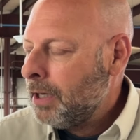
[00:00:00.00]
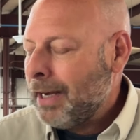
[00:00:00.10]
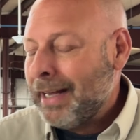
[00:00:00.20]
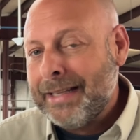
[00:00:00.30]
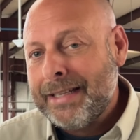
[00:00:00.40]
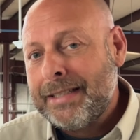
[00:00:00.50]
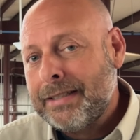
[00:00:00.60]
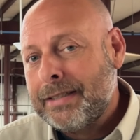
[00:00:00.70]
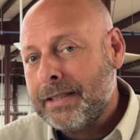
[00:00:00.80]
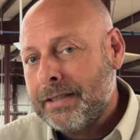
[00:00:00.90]
And this
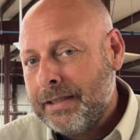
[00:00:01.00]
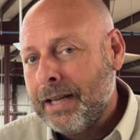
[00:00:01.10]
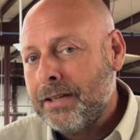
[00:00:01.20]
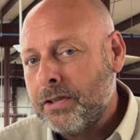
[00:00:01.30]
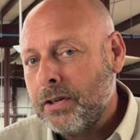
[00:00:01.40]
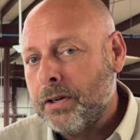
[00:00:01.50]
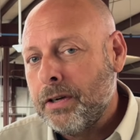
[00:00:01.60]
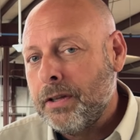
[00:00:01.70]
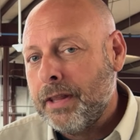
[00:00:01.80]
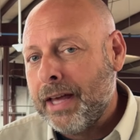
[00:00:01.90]
is the
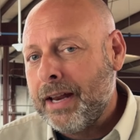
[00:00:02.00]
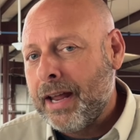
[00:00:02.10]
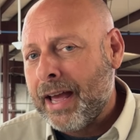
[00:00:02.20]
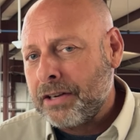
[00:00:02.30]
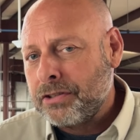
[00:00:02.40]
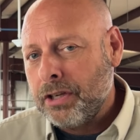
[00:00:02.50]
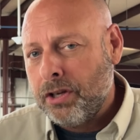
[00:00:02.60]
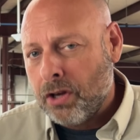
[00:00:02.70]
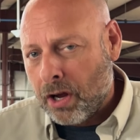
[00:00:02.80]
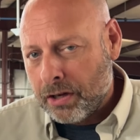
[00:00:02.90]
sensor that actually
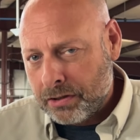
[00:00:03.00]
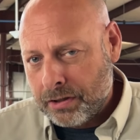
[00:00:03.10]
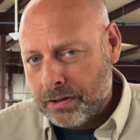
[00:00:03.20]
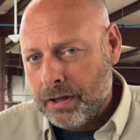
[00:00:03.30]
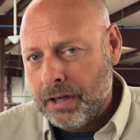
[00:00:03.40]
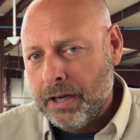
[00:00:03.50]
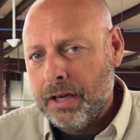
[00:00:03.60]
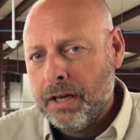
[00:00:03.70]
causes the